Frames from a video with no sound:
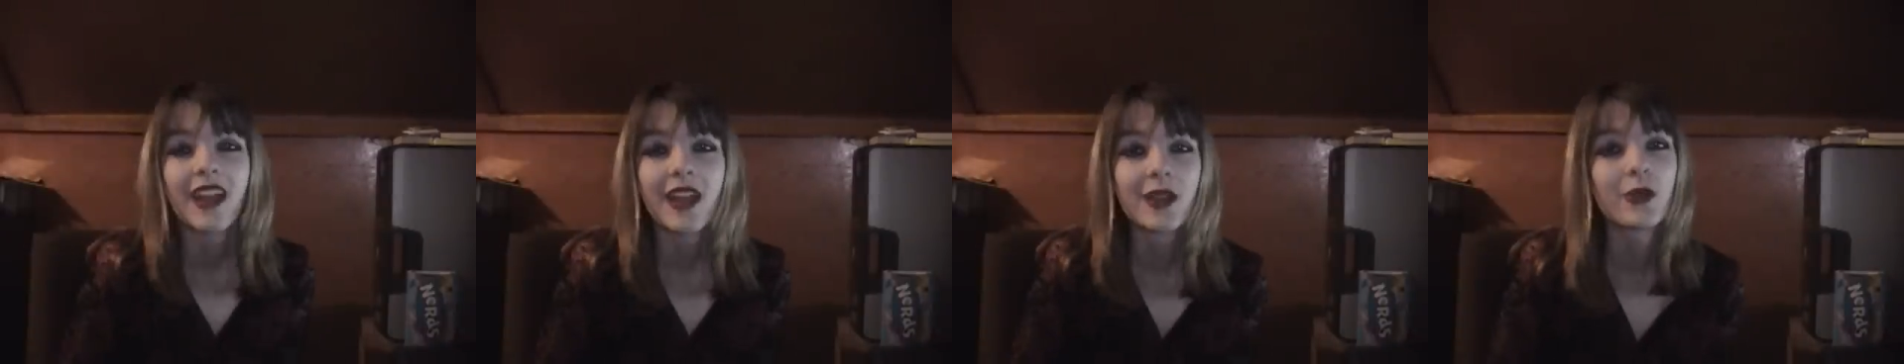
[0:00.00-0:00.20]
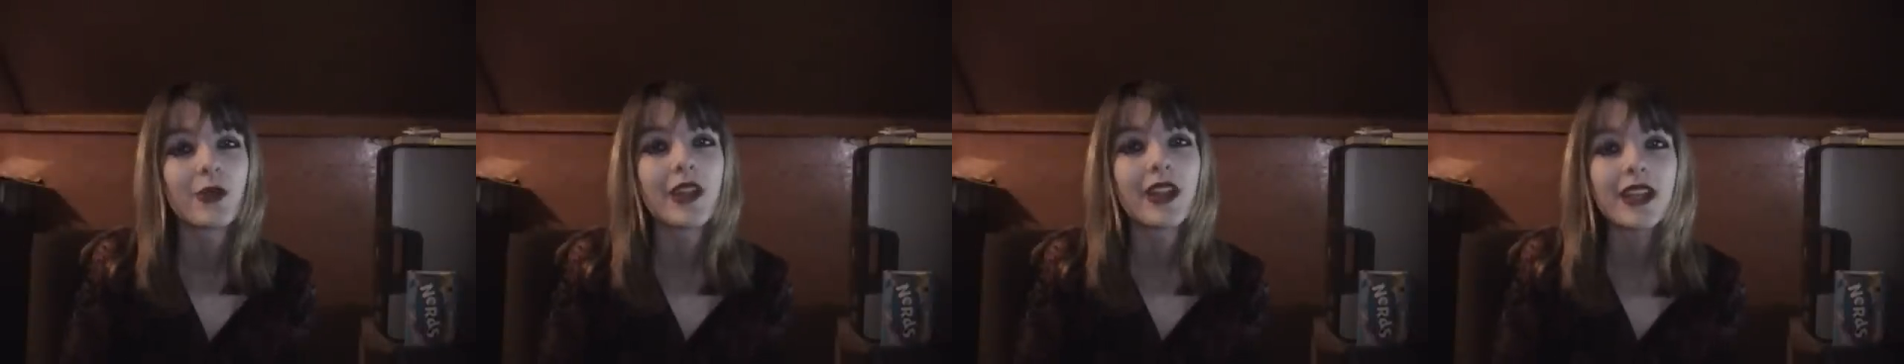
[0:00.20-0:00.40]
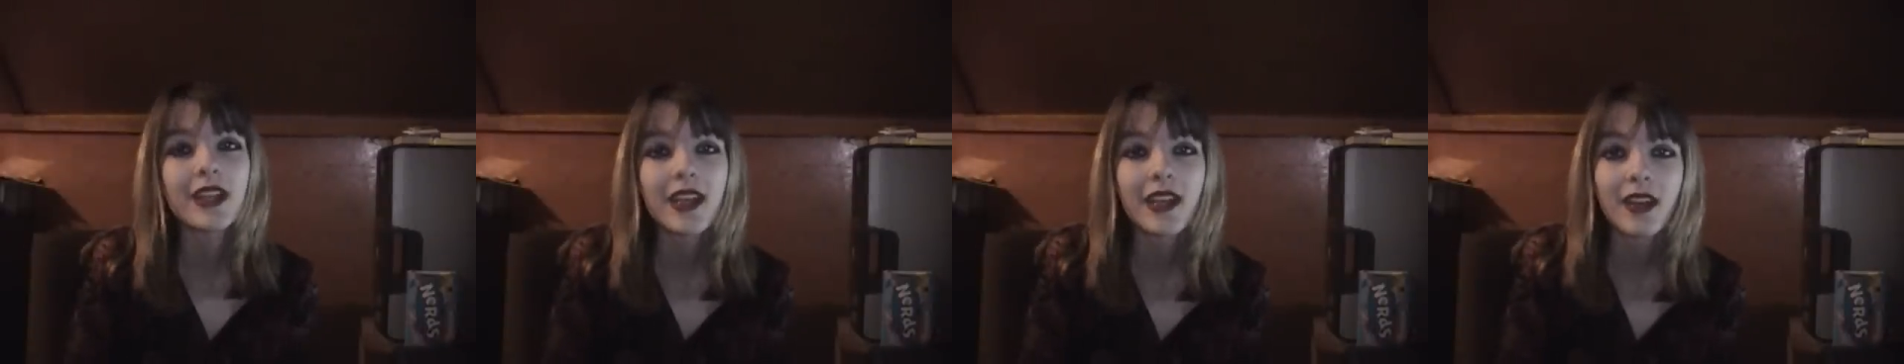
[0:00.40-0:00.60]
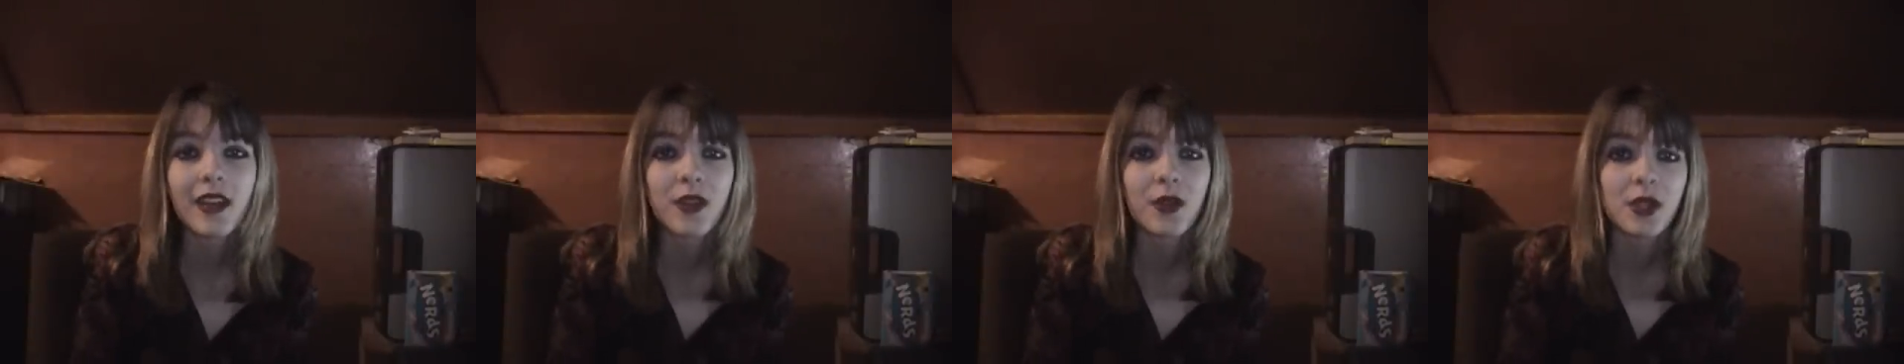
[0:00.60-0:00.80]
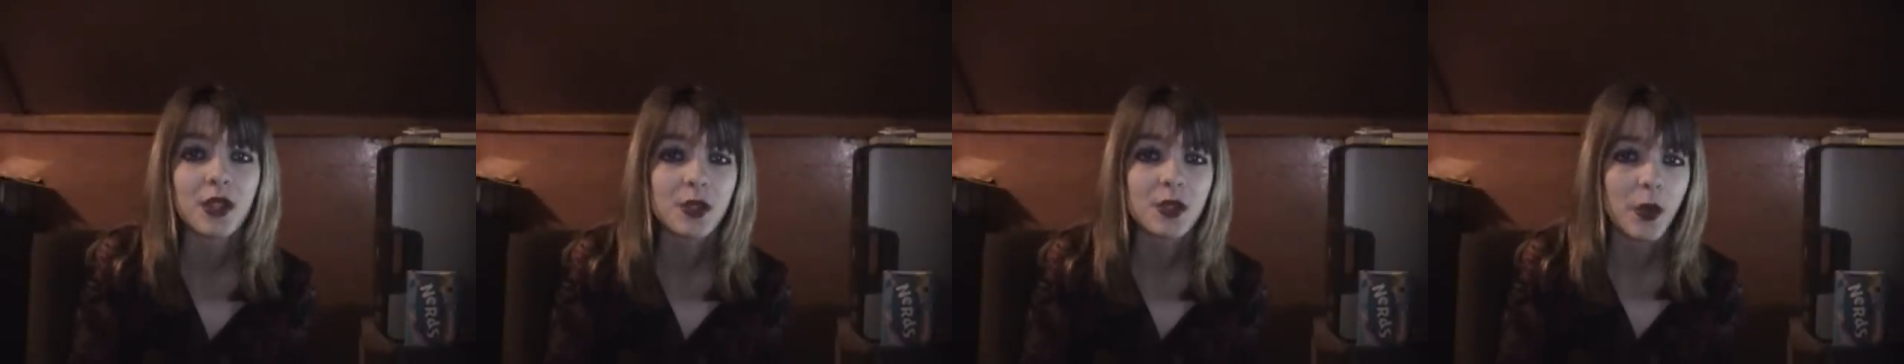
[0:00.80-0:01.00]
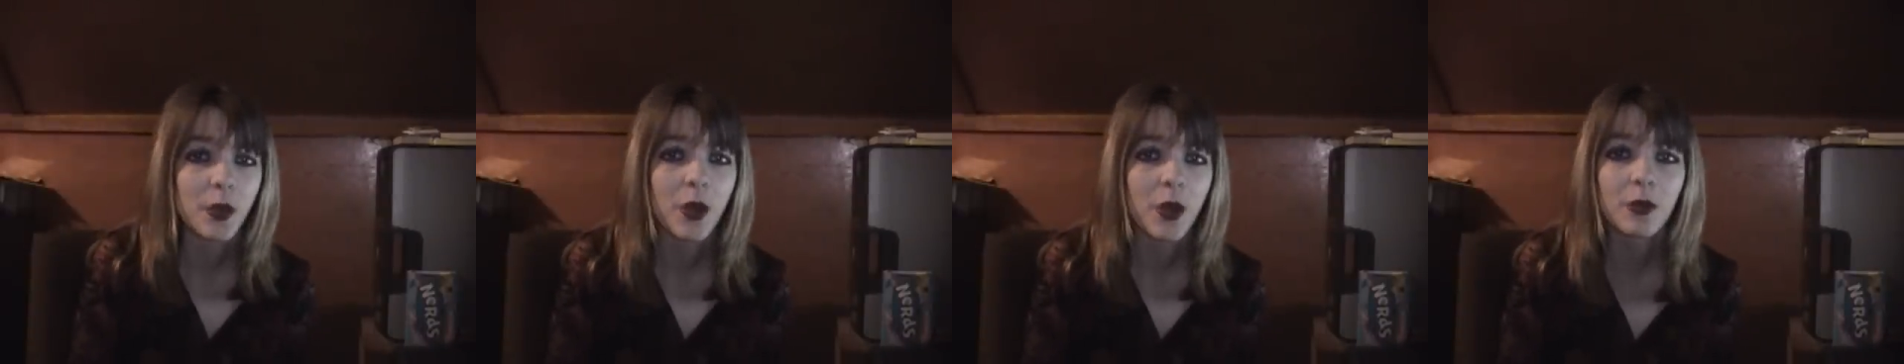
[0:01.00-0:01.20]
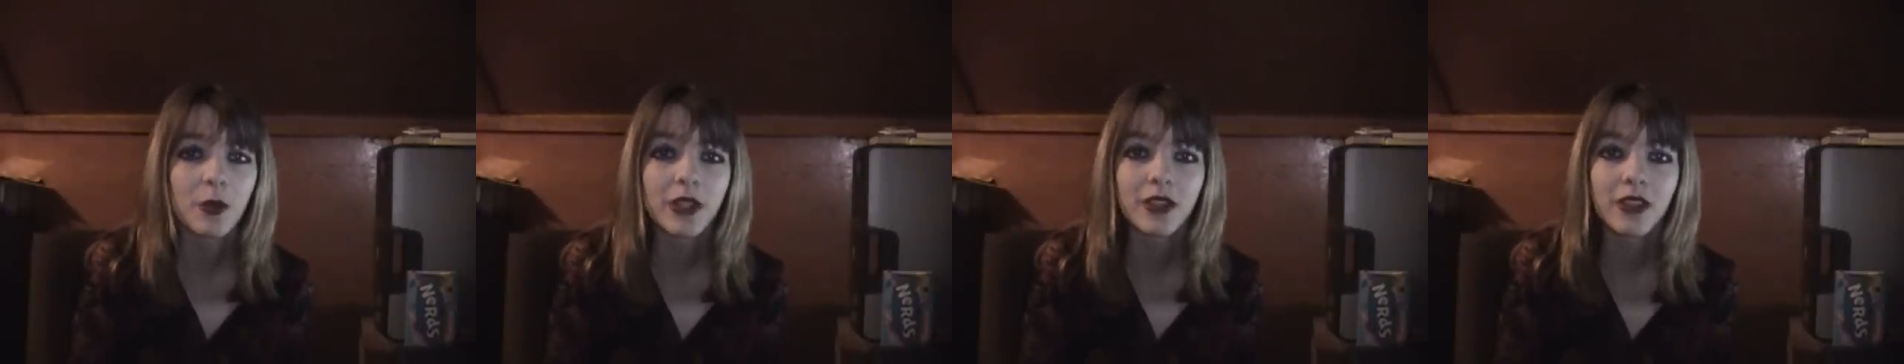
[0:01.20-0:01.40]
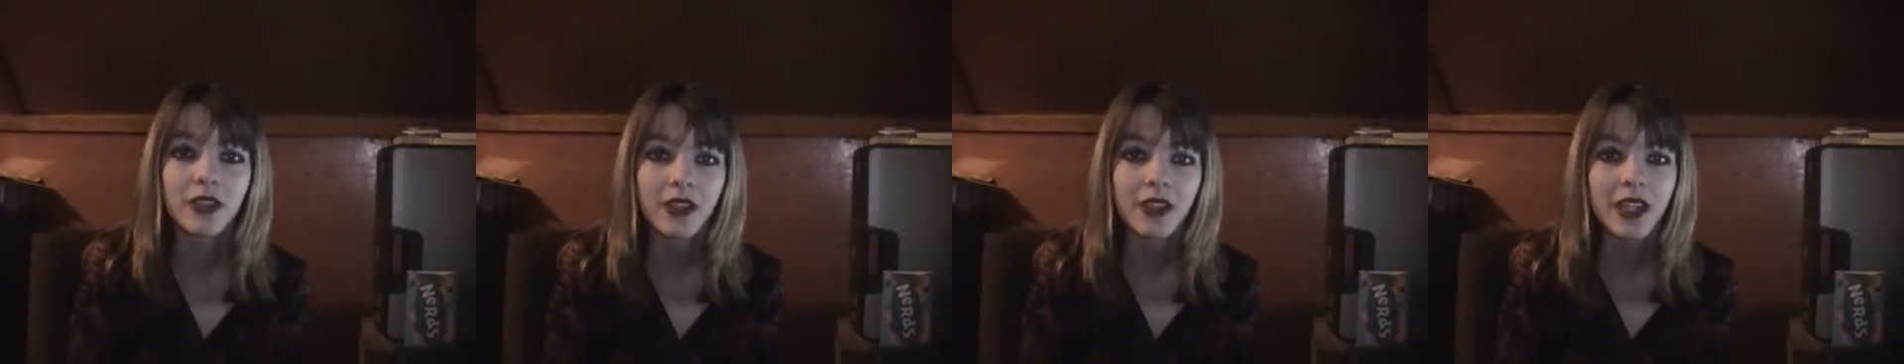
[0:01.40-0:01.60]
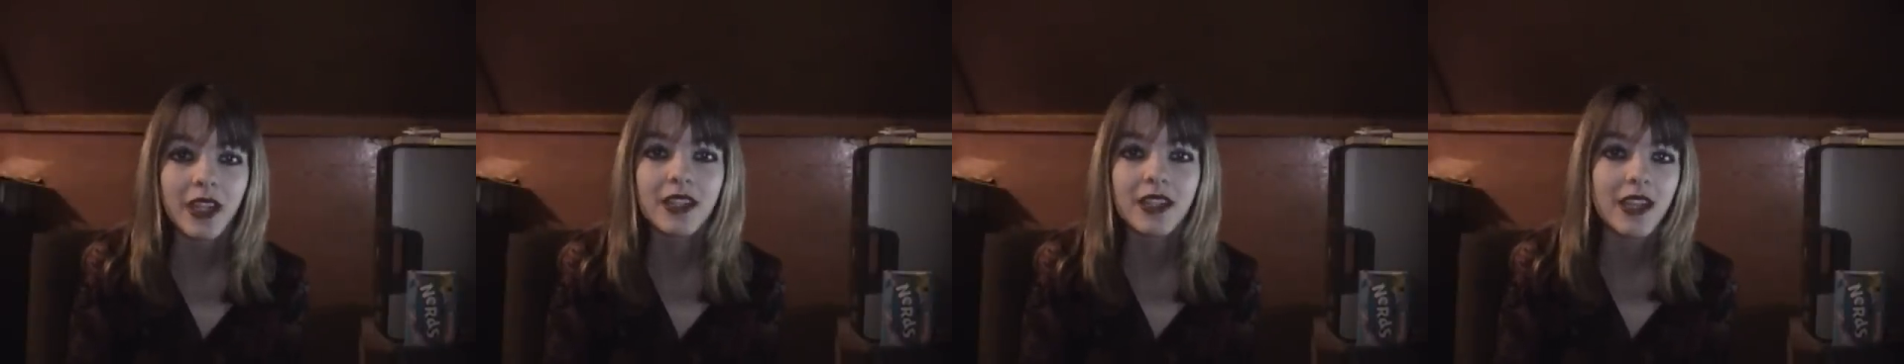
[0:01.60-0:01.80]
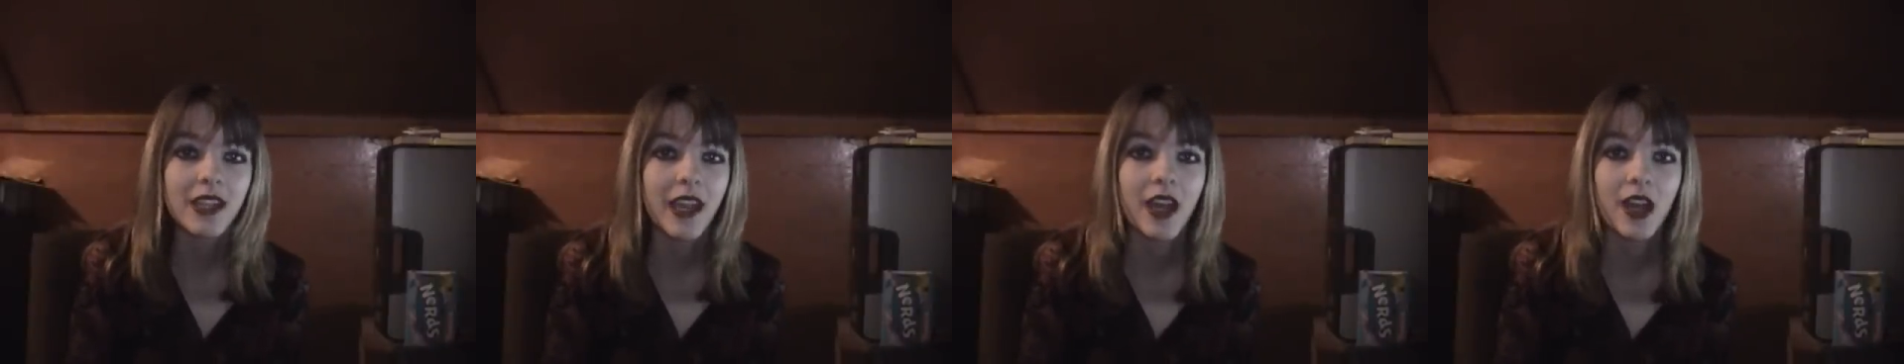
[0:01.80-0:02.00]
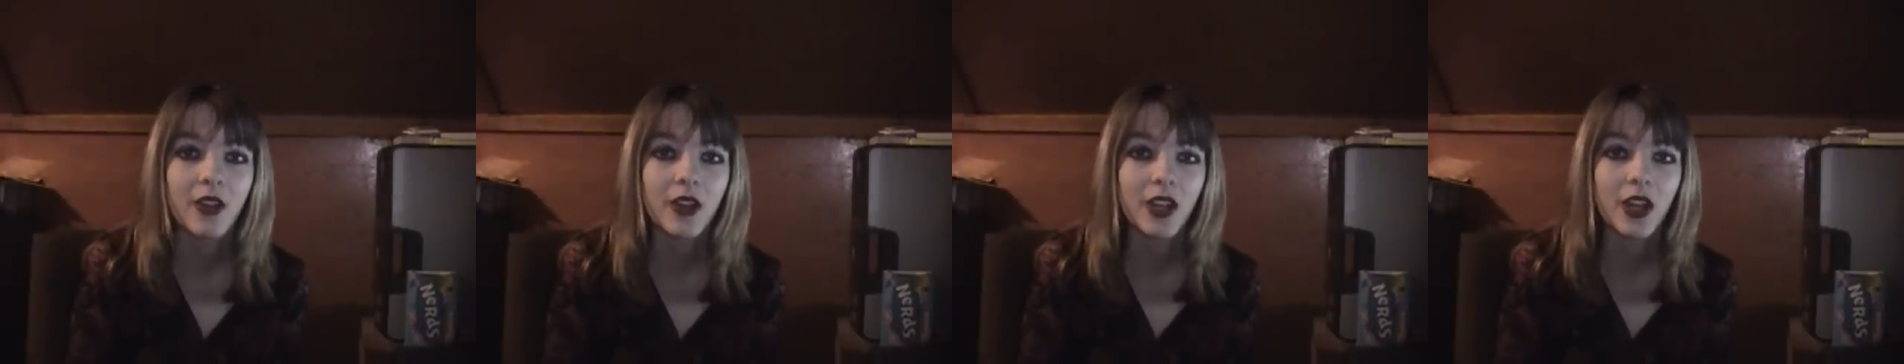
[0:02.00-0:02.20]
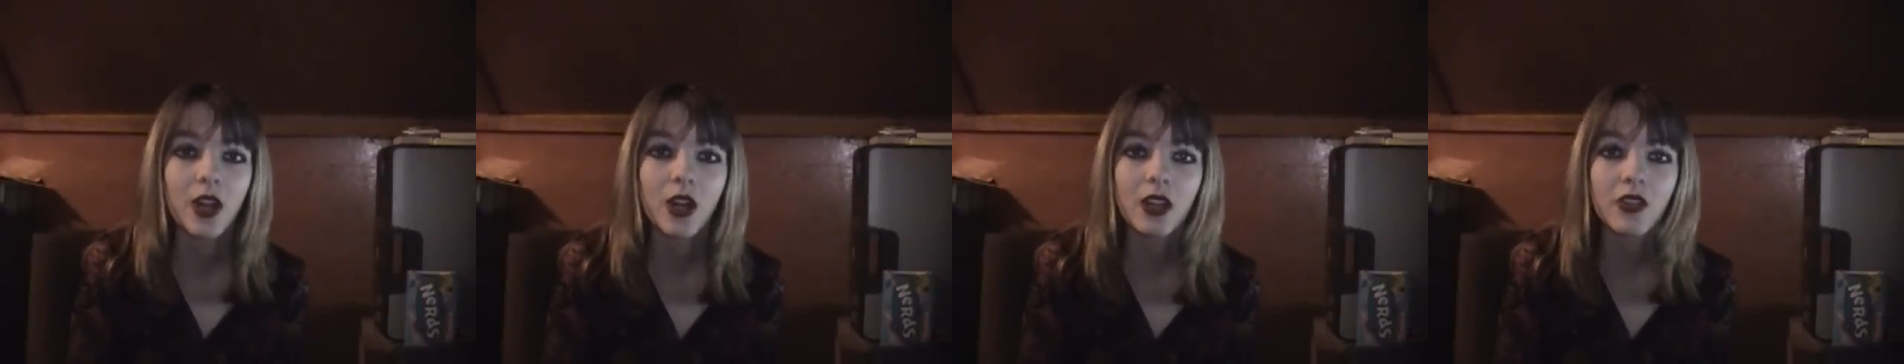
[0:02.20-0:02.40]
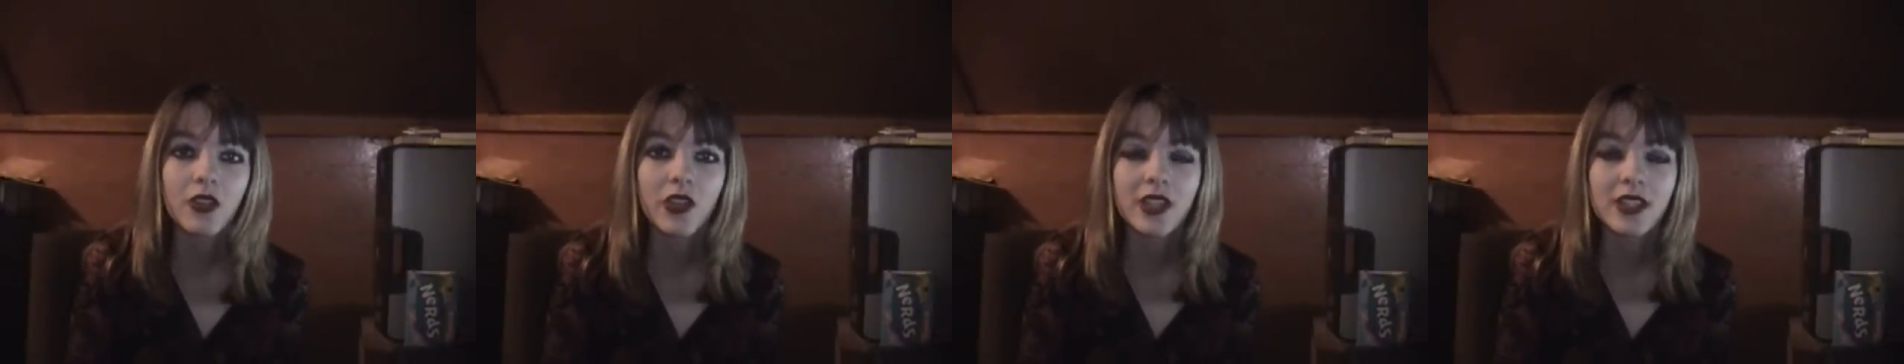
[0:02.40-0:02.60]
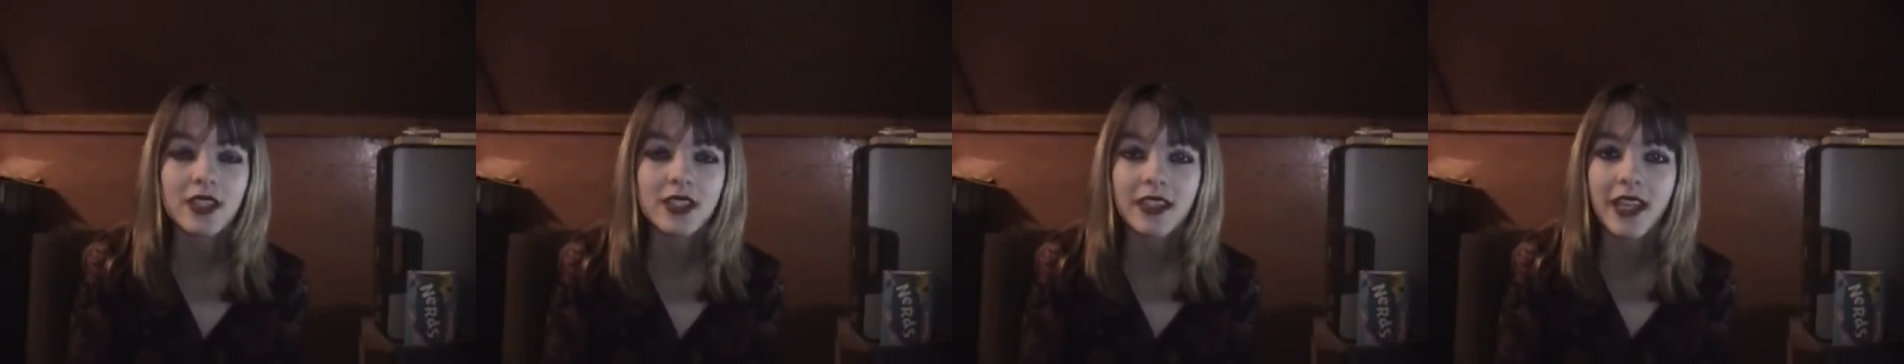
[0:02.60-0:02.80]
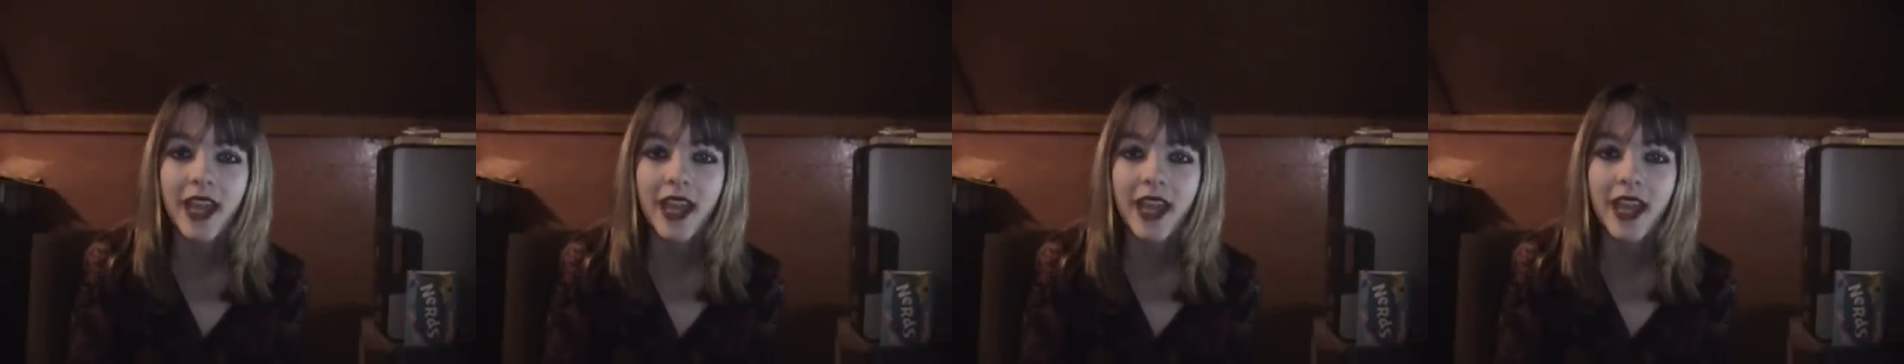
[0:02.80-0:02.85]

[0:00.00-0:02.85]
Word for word: And right now, he's probably looking down at all of us